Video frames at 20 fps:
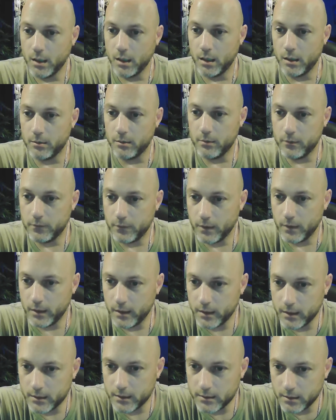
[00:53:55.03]
I've been
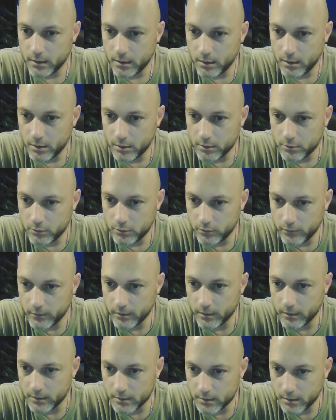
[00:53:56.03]
flying a tiny outdoor
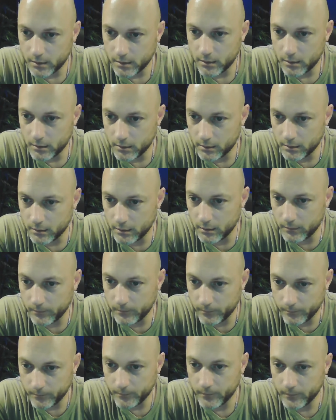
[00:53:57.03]
face.
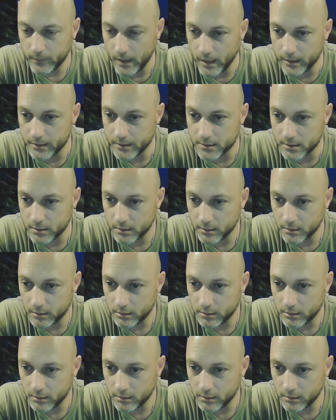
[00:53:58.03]
Nice.